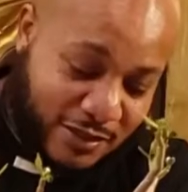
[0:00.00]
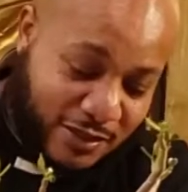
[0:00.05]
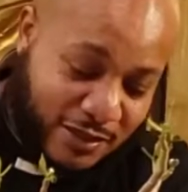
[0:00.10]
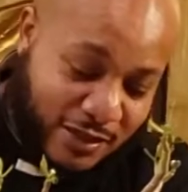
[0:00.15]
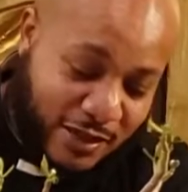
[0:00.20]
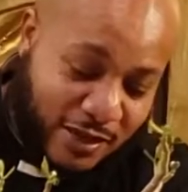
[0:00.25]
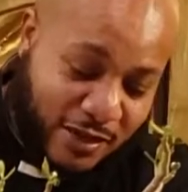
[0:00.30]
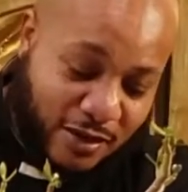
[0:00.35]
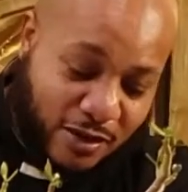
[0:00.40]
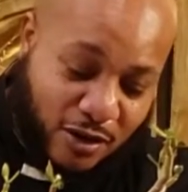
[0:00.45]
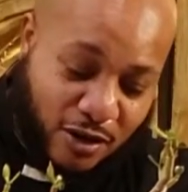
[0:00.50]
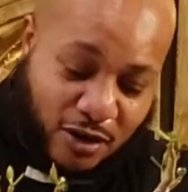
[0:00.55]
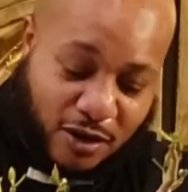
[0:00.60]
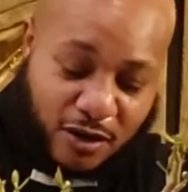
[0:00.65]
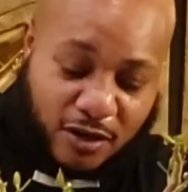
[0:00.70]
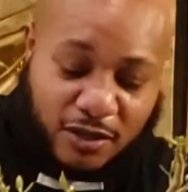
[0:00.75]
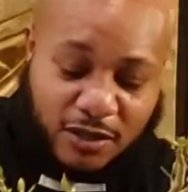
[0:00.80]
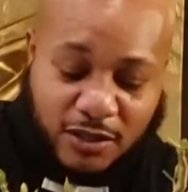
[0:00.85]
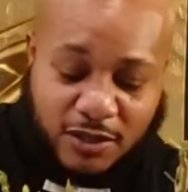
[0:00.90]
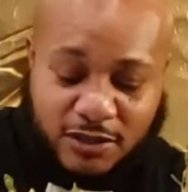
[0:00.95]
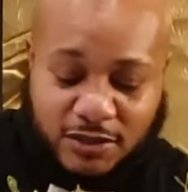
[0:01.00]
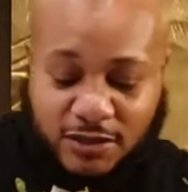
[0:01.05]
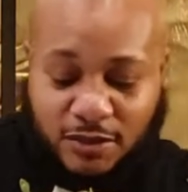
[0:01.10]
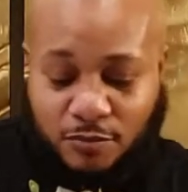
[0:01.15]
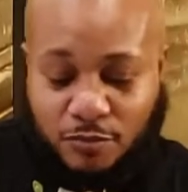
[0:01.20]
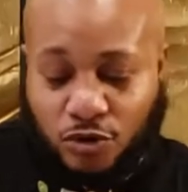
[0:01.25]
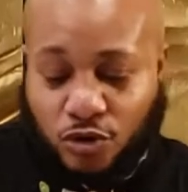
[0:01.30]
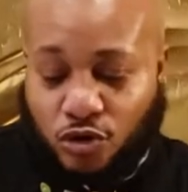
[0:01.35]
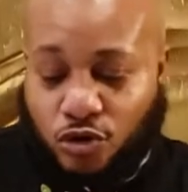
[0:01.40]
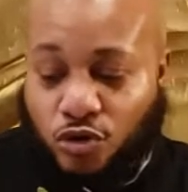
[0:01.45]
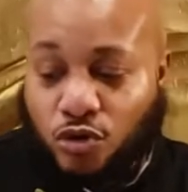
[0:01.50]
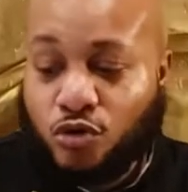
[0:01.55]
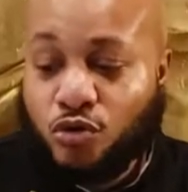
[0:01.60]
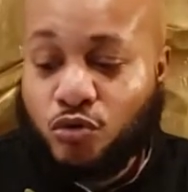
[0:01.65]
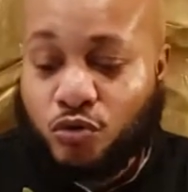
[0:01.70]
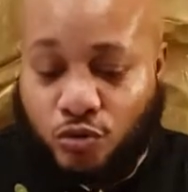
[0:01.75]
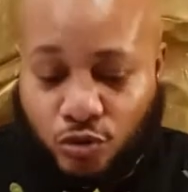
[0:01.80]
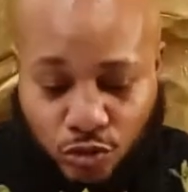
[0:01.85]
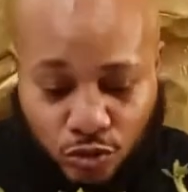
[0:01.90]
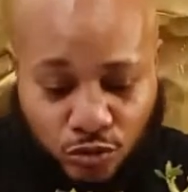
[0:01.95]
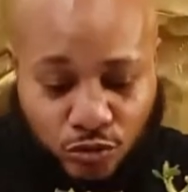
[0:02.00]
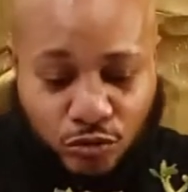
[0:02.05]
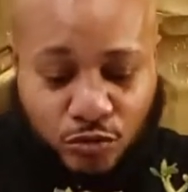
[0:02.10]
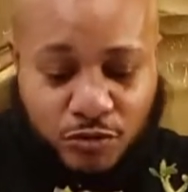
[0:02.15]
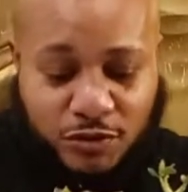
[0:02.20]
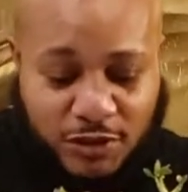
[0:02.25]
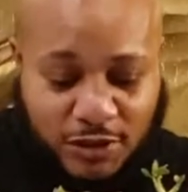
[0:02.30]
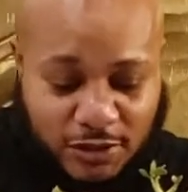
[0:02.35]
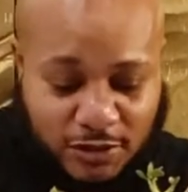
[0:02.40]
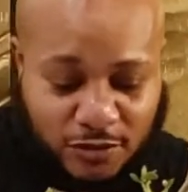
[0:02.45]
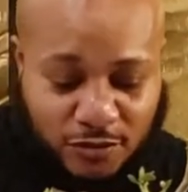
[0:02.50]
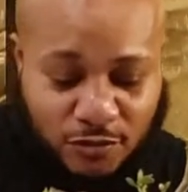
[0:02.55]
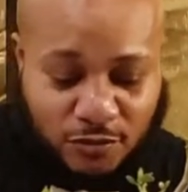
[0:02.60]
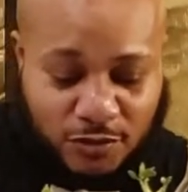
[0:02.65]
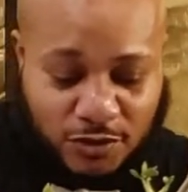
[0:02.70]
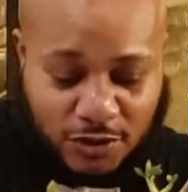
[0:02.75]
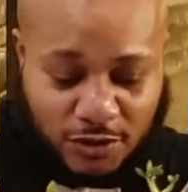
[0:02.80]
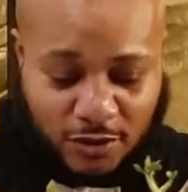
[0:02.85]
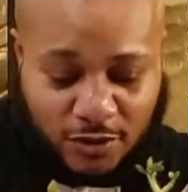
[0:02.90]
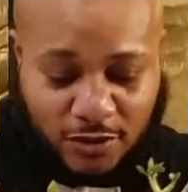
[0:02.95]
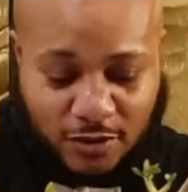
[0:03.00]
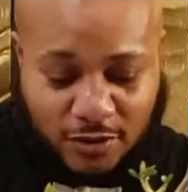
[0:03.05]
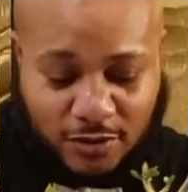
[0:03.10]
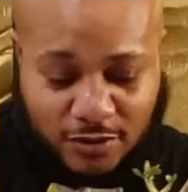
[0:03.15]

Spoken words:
There are some gurus in Tucson.